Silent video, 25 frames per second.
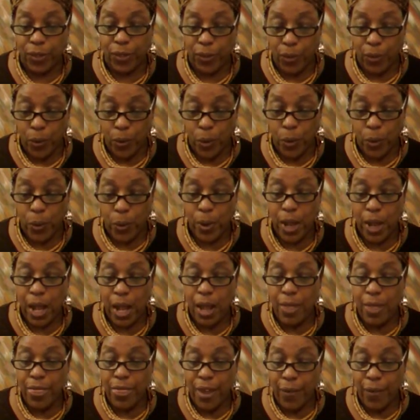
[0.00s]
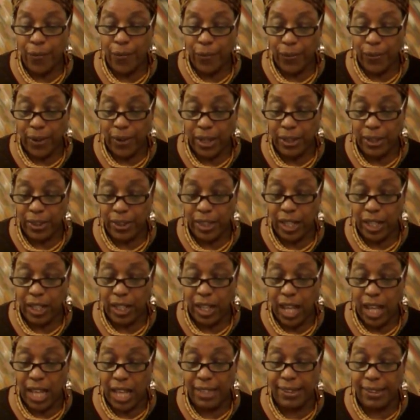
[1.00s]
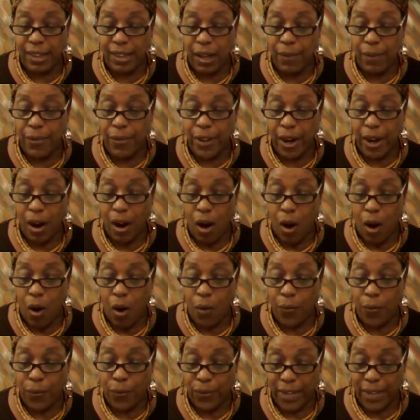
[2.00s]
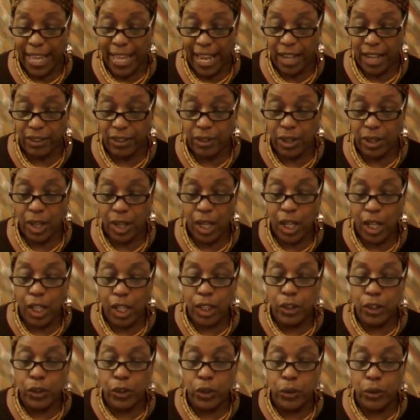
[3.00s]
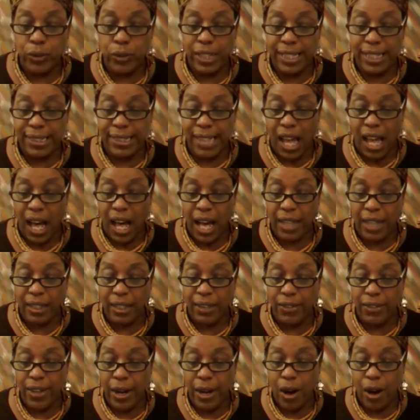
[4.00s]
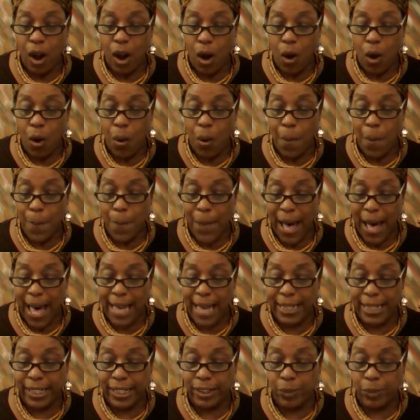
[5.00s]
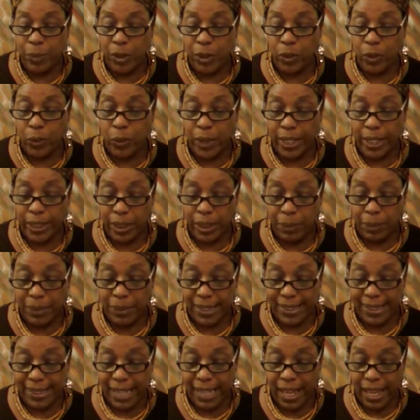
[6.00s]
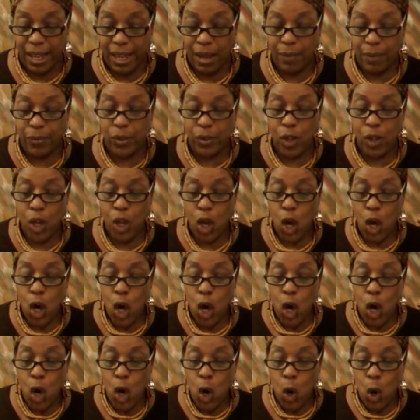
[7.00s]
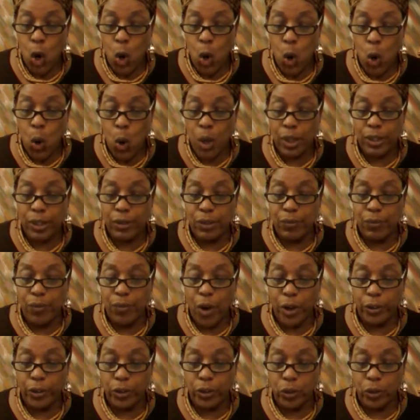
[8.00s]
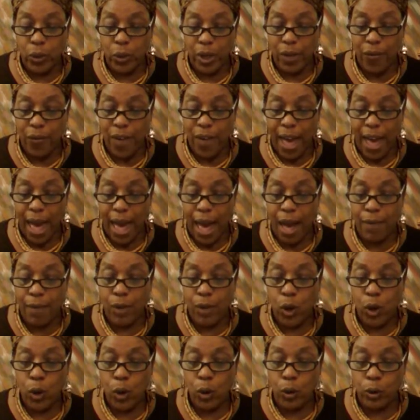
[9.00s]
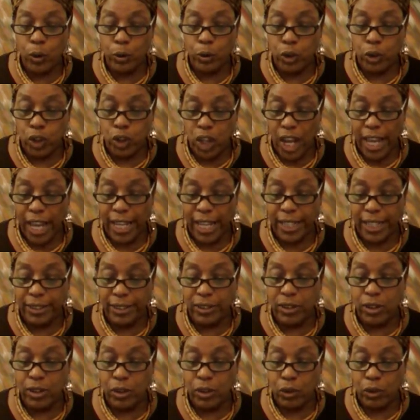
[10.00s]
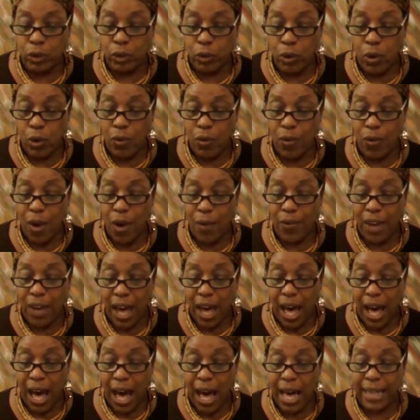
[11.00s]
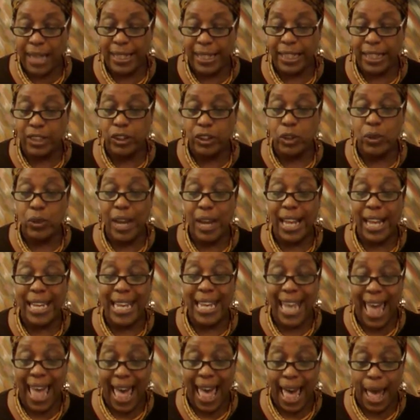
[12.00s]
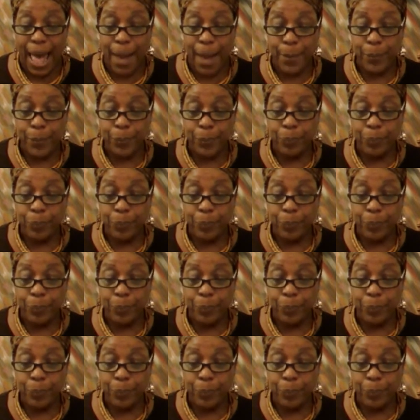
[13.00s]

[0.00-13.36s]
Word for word: through the, the lust of their own flesh, to dishonor their own bodies between themselves verse 25, who changed the truth of God into a lie